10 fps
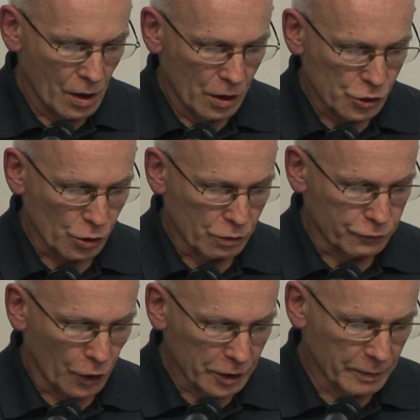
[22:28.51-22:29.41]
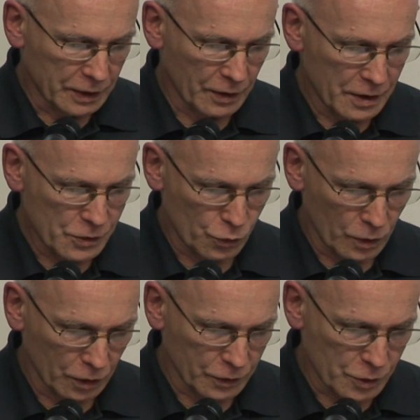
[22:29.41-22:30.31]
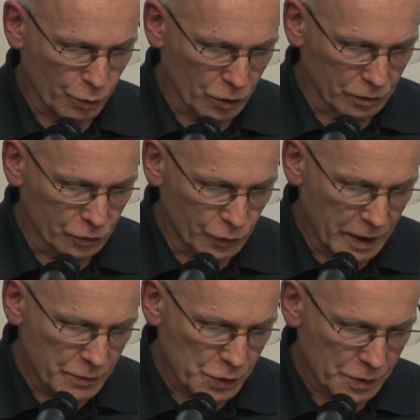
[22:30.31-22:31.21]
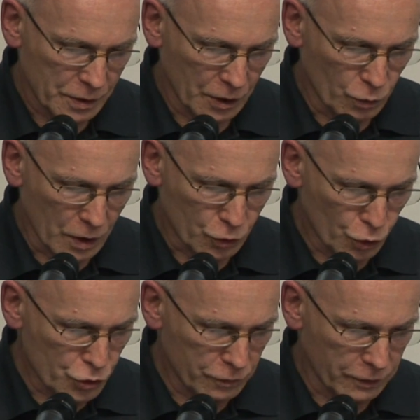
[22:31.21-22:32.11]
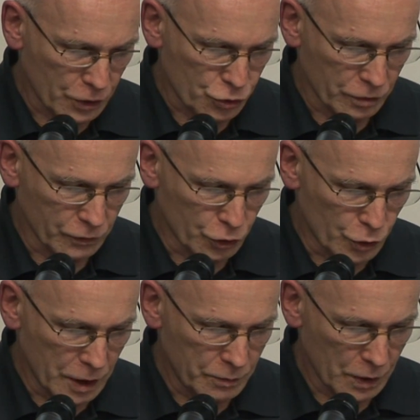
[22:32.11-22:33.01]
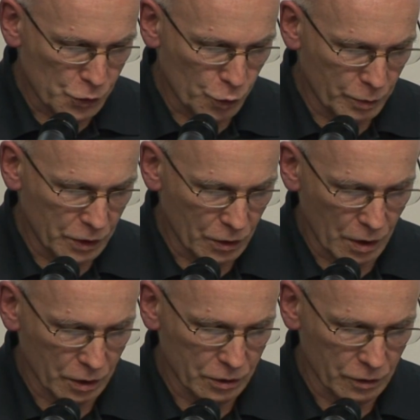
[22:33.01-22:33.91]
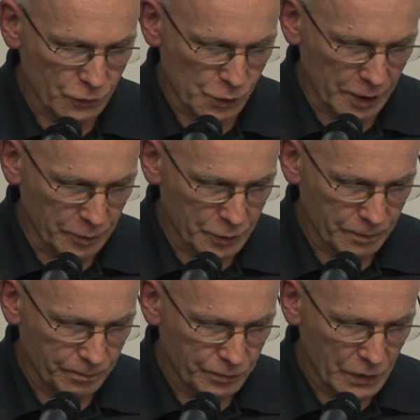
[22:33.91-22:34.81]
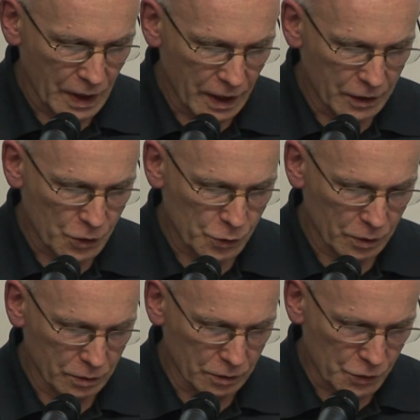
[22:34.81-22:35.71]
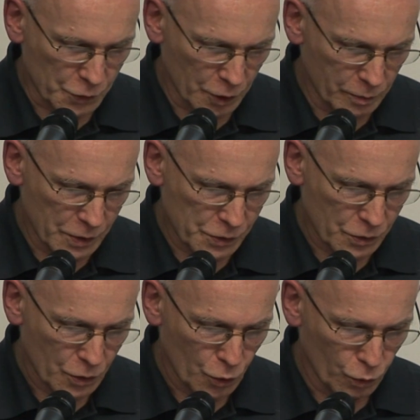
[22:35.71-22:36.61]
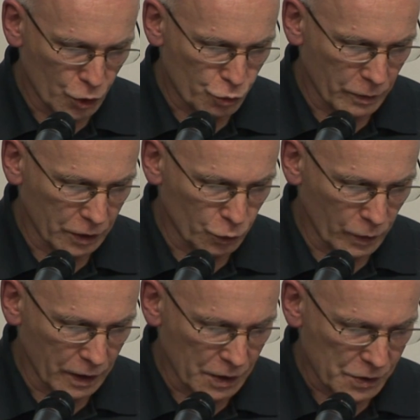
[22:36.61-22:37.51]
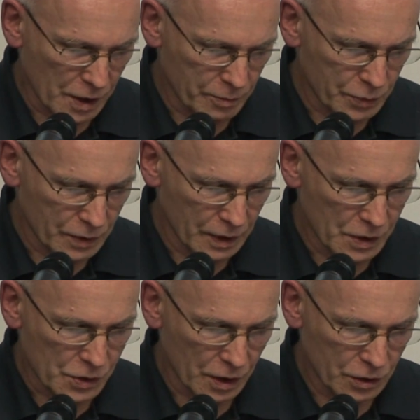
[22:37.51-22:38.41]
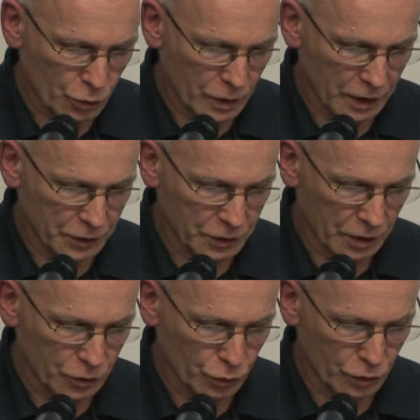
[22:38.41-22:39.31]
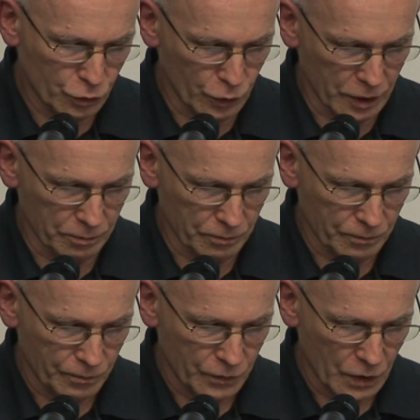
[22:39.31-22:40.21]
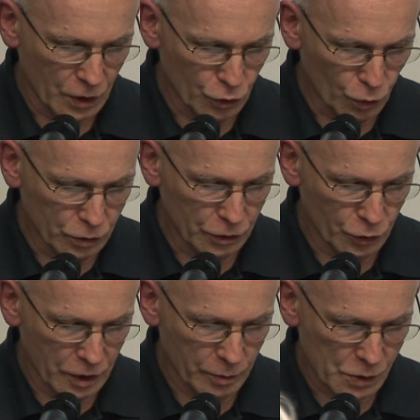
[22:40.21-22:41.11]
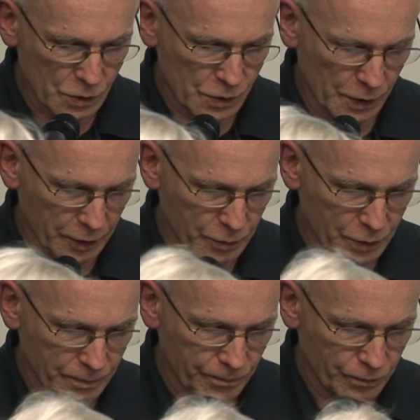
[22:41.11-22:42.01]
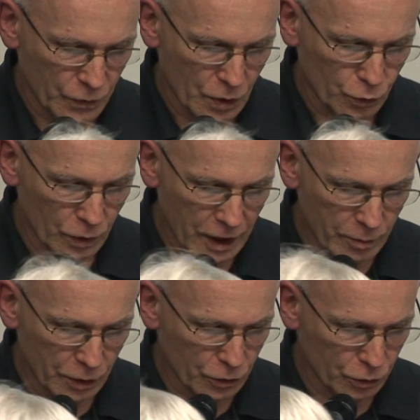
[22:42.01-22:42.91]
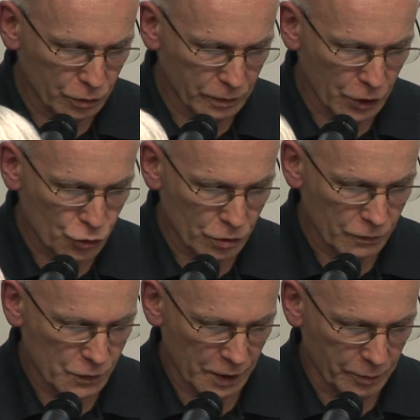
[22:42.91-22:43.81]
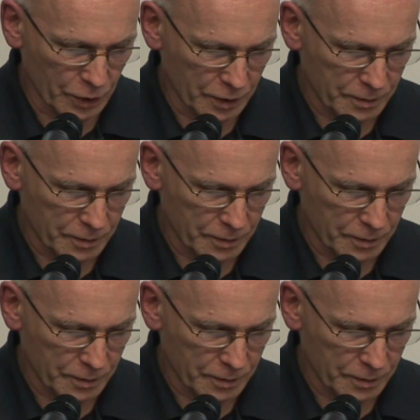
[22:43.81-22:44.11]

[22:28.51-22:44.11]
So Freud maintains throughout his book on the dreams that one crucial function of the dream is to be the guardian of sleep. Any external disturbance which might wake us up is integrated into the dream in order to keep us asleep, to enable the continuation of sleeping.